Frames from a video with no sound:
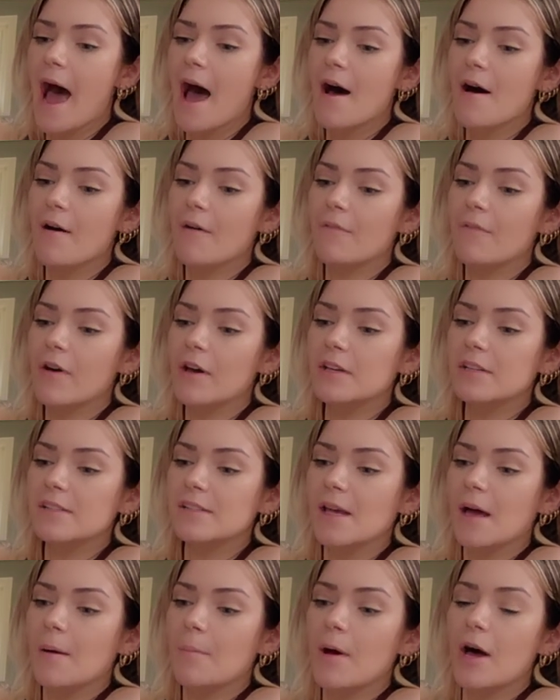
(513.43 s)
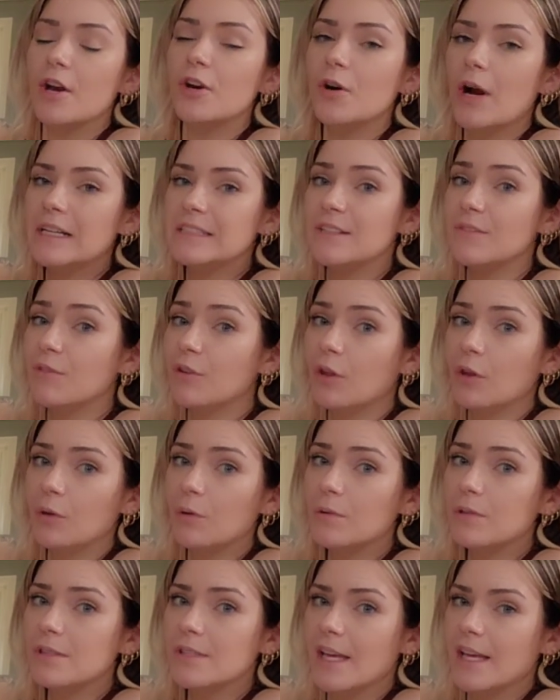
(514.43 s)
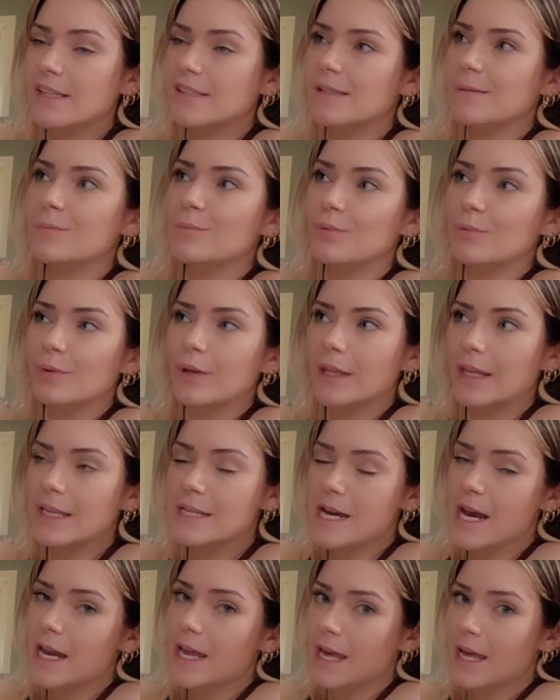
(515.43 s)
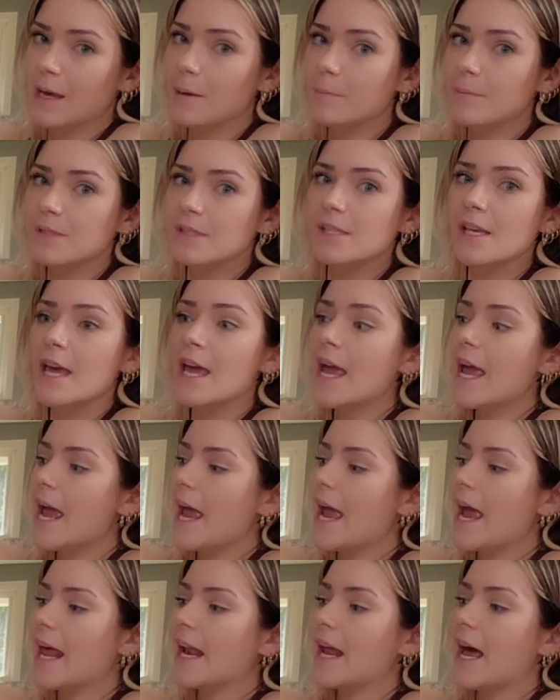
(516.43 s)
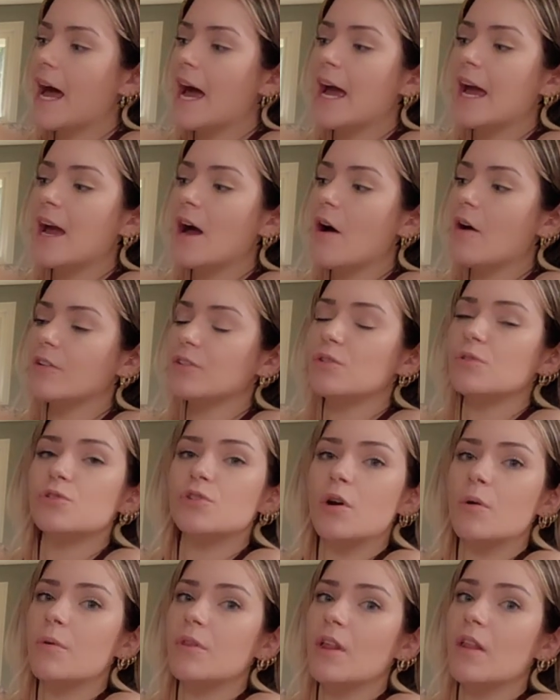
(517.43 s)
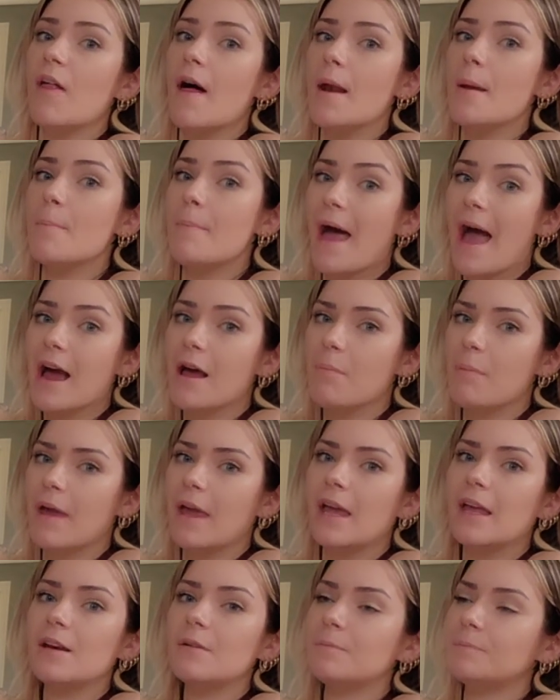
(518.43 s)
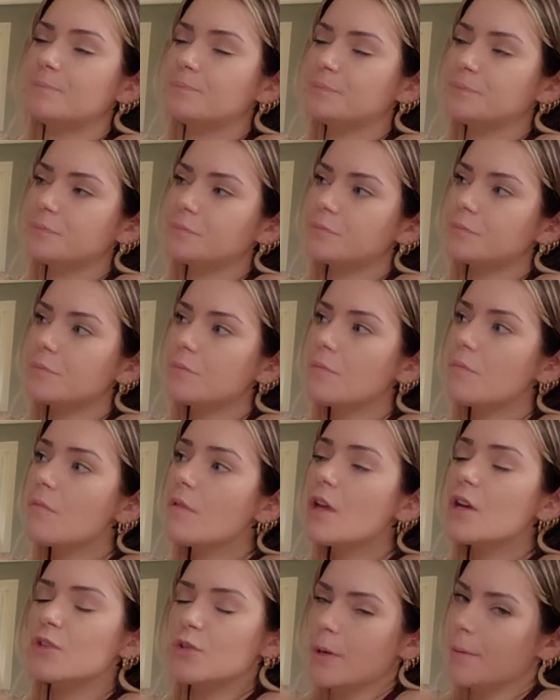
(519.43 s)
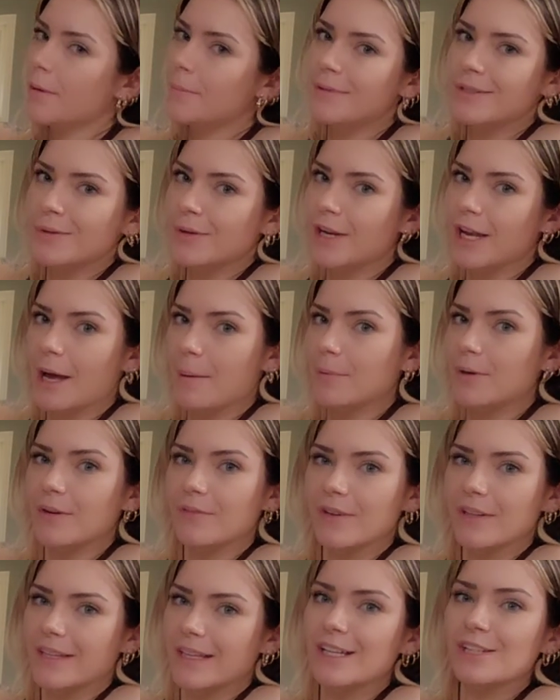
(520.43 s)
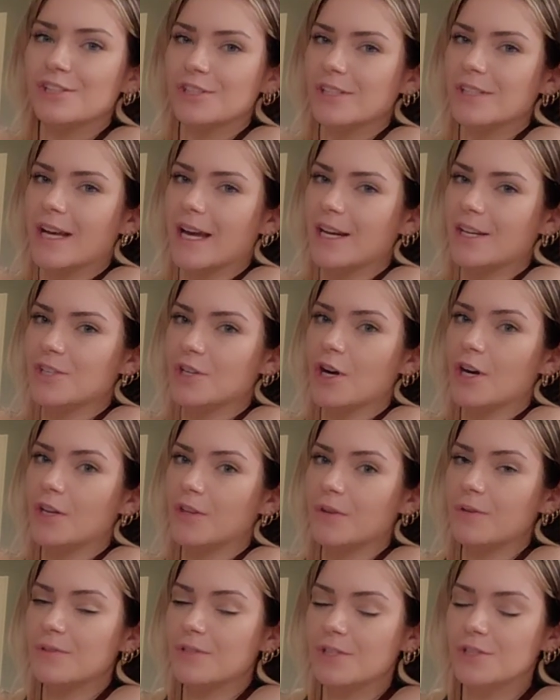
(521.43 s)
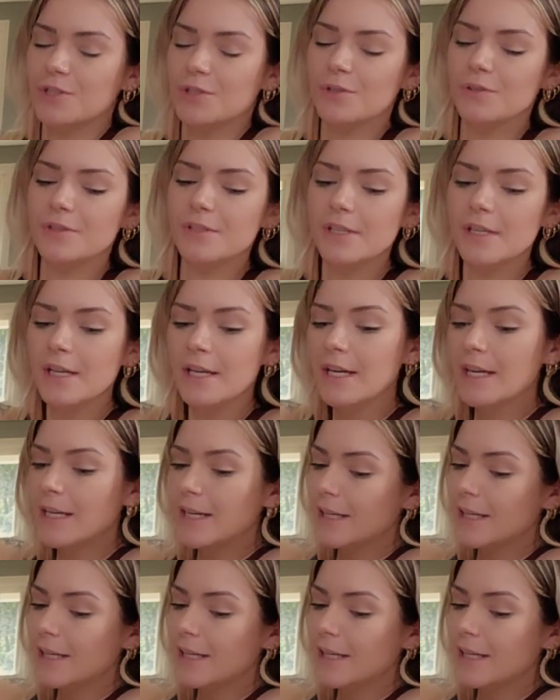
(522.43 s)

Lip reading: have some underactive glutes and some really tight hips, and I also struggle with a lot of back pain. So we're going to do everything to just kind of target those issues.